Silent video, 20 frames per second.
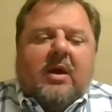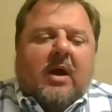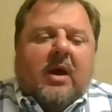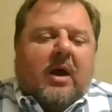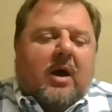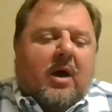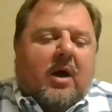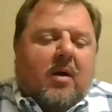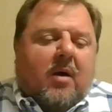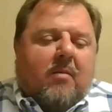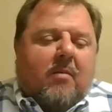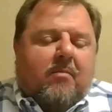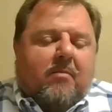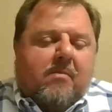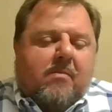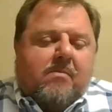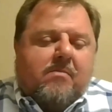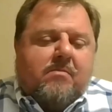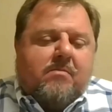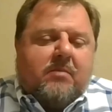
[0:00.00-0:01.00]

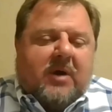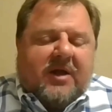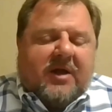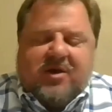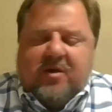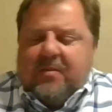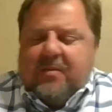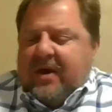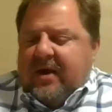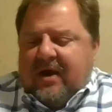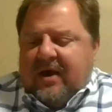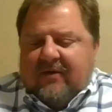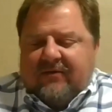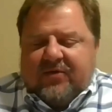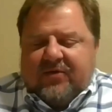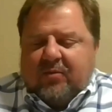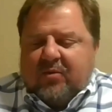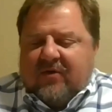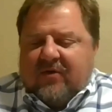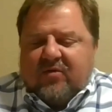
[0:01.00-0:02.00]
And you may have
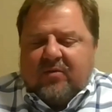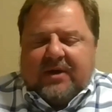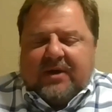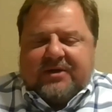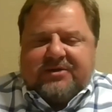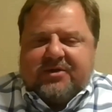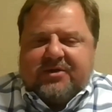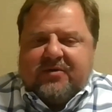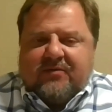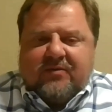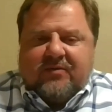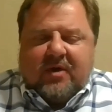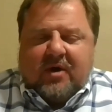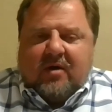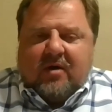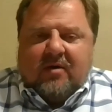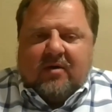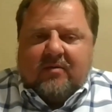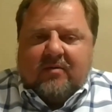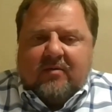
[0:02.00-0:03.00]
some reformation
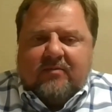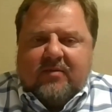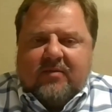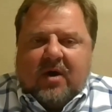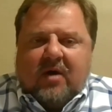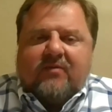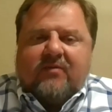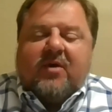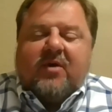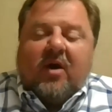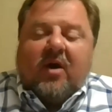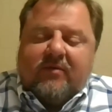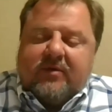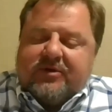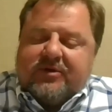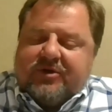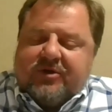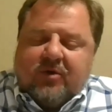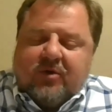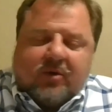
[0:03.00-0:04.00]
of
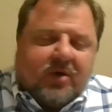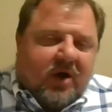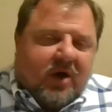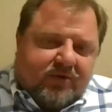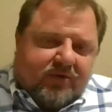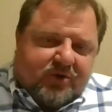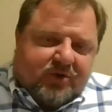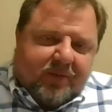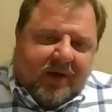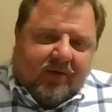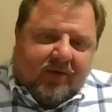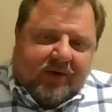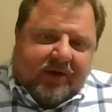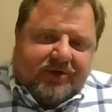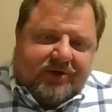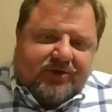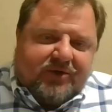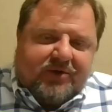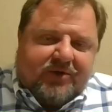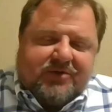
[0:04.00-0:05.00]
coverage or coverage amount
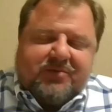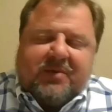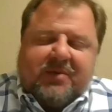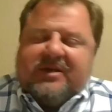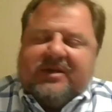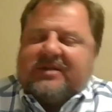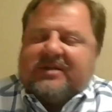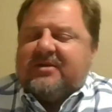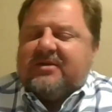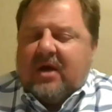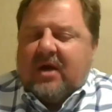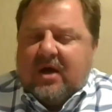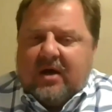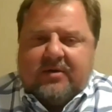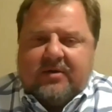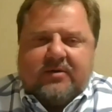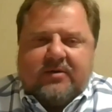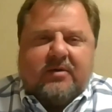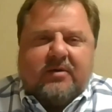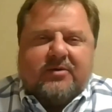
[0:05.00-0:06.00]
issues, but that's
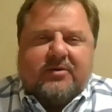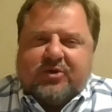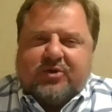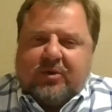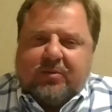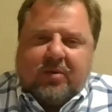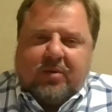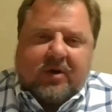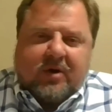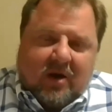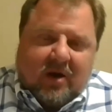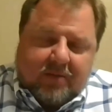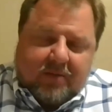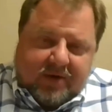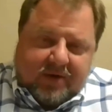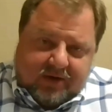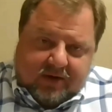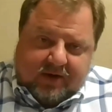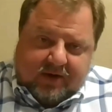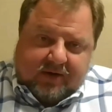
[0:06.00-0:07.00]
not super
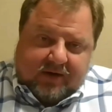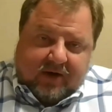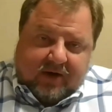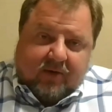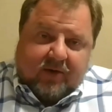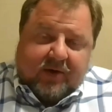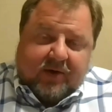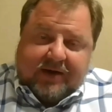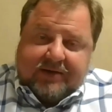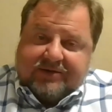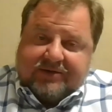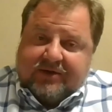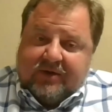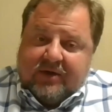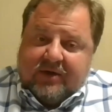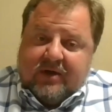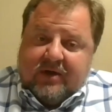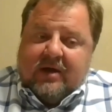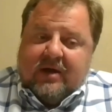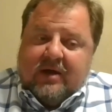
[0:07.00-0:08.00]
common nowadays.
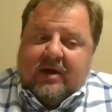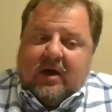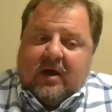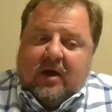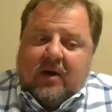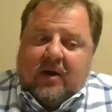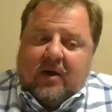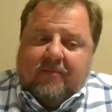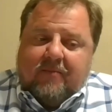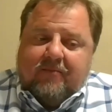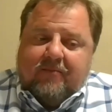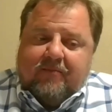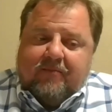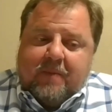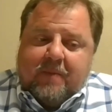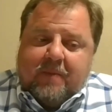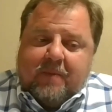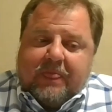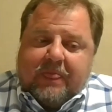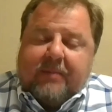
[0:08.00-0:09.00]

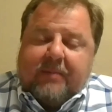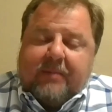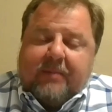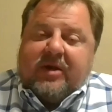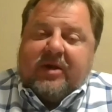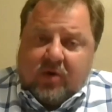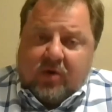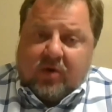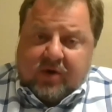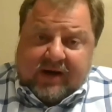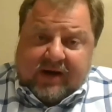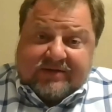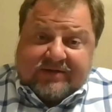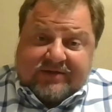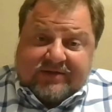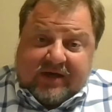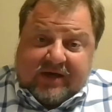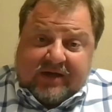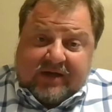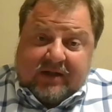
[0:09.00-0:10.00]
In Hurricane
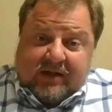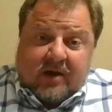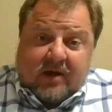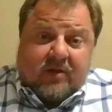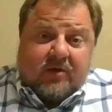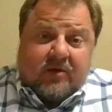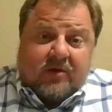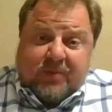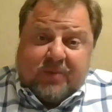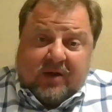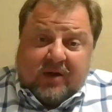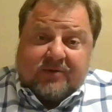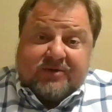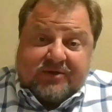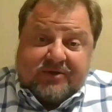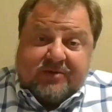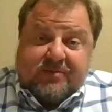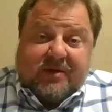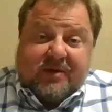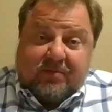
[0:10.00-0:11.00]
Sandy, a lot of those
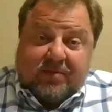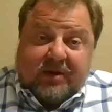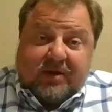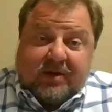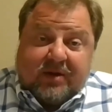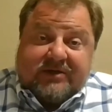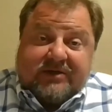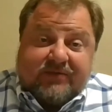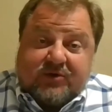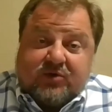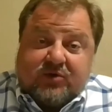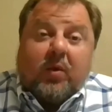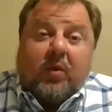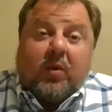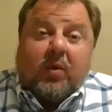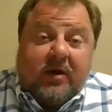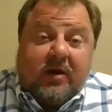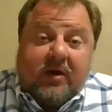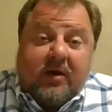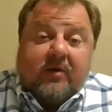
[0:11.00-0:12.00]
policies have been in place for
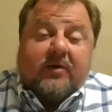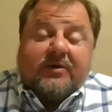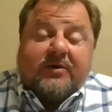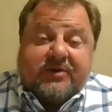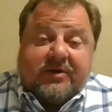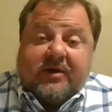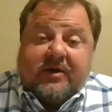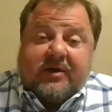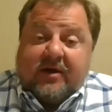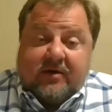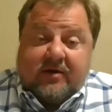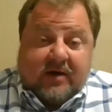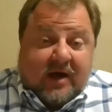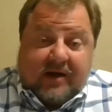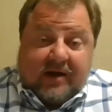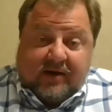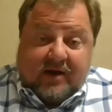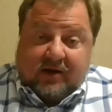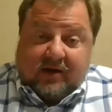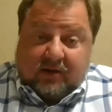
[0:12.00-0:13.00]
20 years and
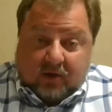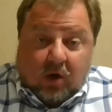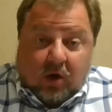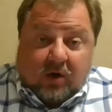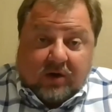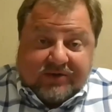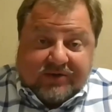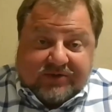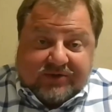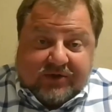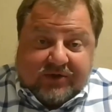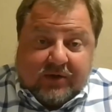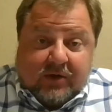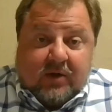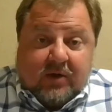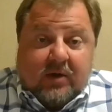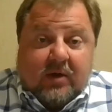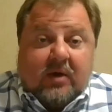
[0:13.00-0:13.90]
hadn't had a loss.